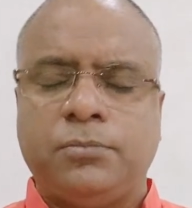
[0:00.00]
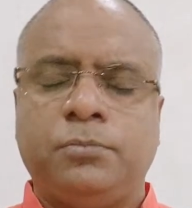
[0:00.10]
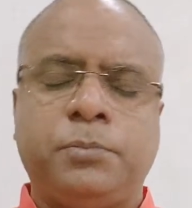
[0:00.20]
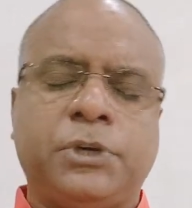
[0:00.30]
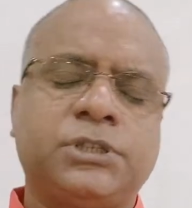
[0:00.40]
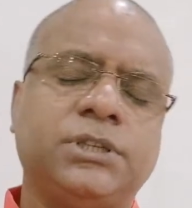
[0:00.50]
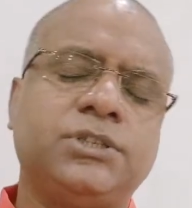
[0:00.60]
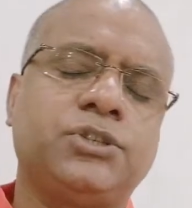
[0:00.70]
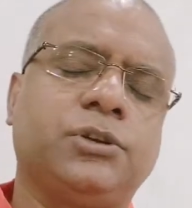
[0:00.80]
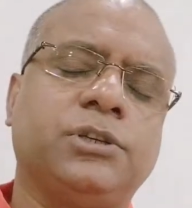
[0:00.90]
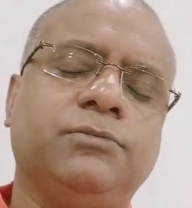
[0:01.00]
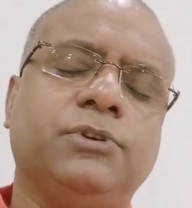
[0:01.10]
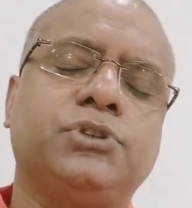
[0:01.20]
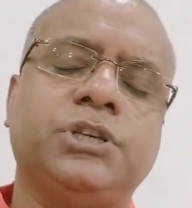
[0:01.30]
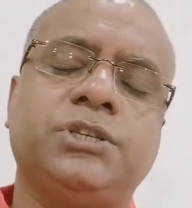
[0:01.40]
persons or
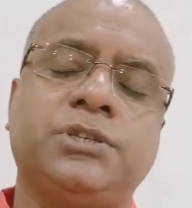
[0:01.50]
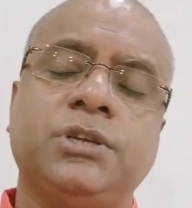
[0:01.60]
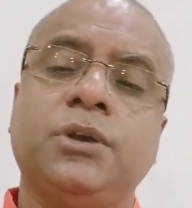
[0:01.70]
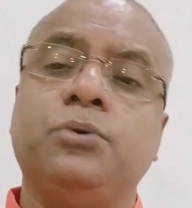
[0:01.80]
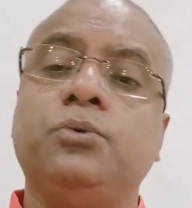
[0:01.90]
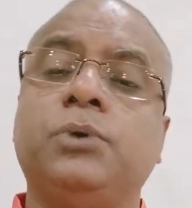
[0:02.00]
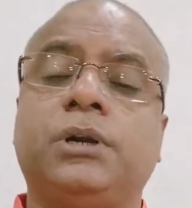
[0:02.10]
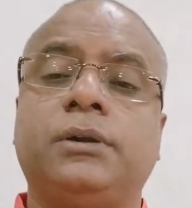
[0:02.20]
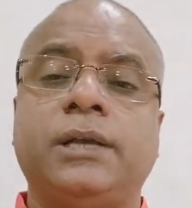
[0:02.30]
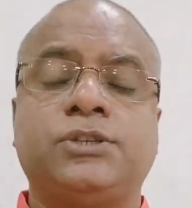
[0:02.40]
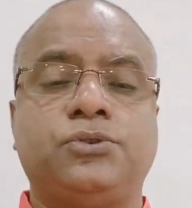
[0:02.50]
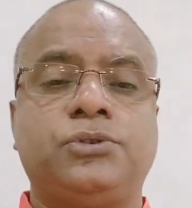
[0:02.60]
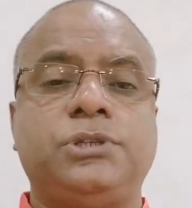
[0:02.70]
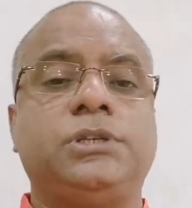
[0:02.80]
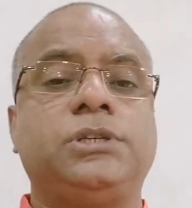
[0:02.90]
devotees who are
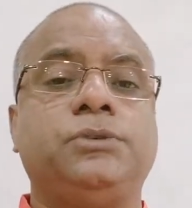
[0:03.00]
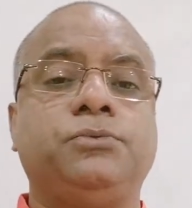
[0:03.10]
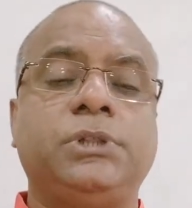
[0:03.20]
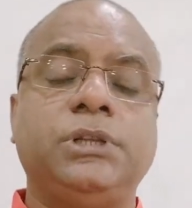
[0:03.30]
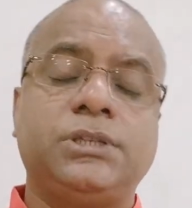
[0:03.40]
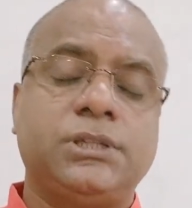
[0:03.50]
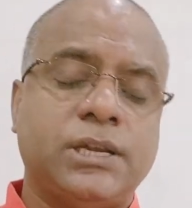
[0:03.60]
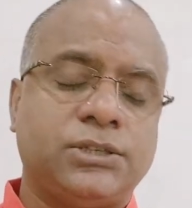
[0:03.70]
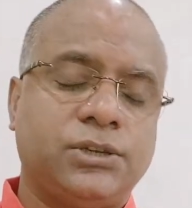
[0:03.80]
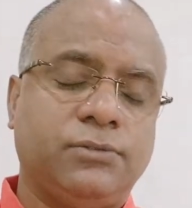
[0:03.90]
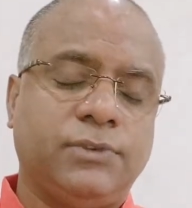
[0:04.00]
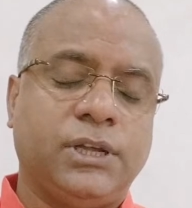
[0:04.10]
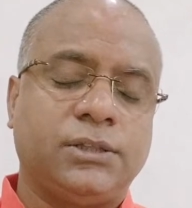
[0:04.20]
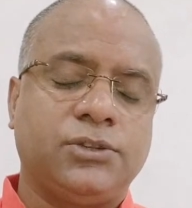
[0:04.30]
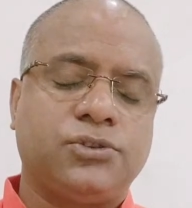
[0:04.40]
associated with the International
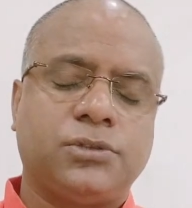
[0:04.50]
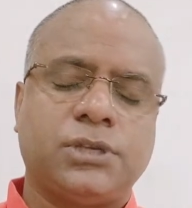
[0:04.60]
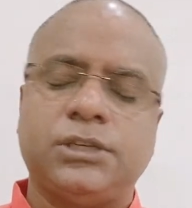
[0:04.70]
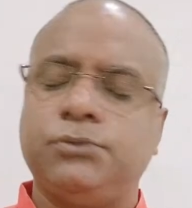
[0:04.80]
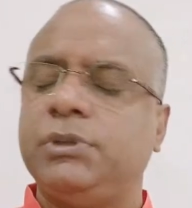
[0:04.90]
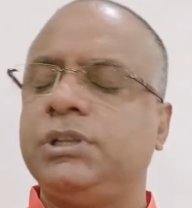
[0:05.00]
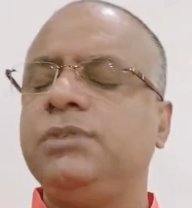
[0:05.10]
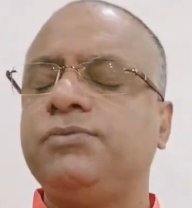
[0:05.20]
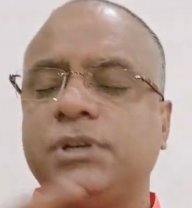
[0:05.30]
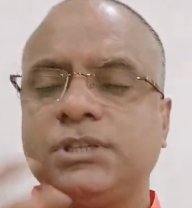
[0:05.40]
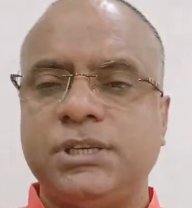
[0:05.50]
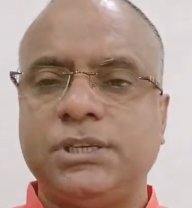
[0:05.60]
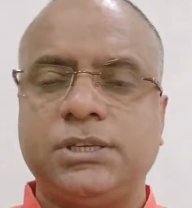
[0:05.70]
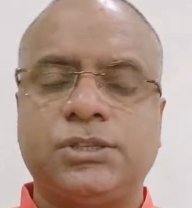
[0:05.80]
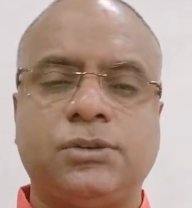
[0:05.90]
Vedanta Society, with different
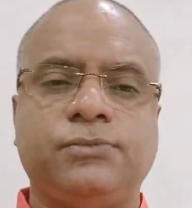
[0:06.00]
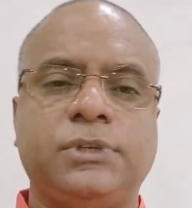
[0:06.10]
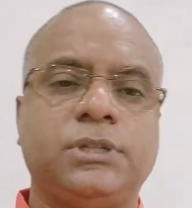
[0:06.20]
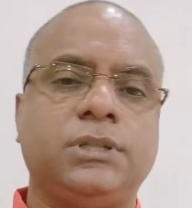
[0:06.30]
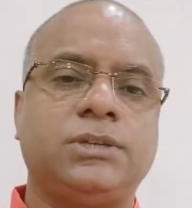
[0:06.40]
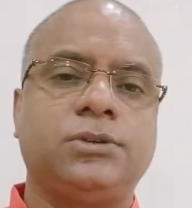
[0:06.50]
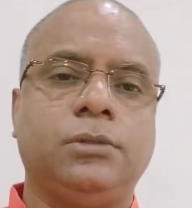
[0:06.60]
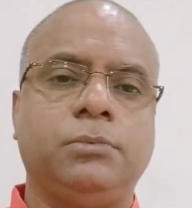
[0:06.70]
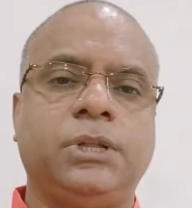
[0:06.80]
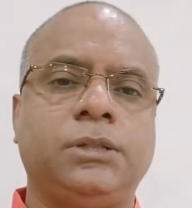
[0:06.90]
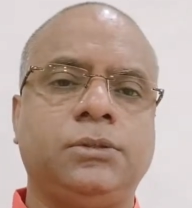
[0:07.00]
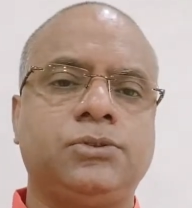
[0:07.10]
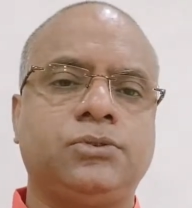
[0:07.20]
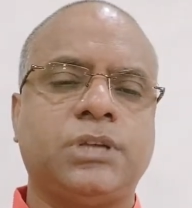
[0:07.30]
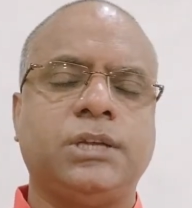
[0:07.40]
centers of International Vedanta
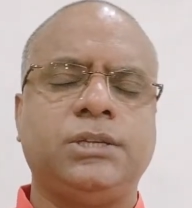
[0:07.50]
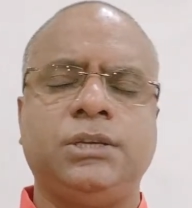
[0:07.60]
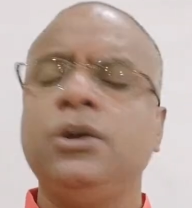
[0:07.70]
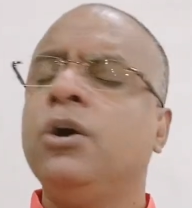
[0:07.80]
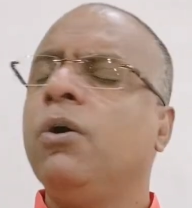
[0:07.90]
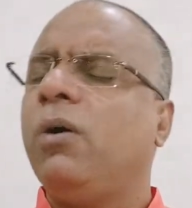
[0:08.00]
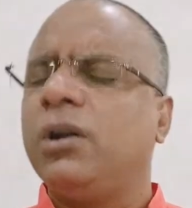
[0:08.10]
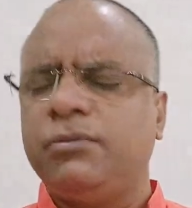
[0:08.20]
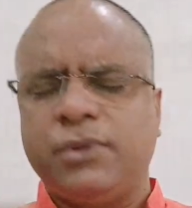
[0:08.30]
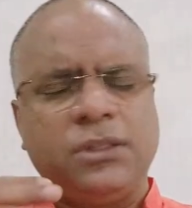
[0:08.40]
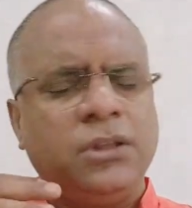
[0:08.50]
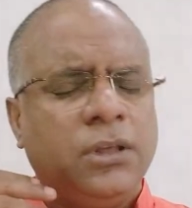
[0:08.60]
Society, or even,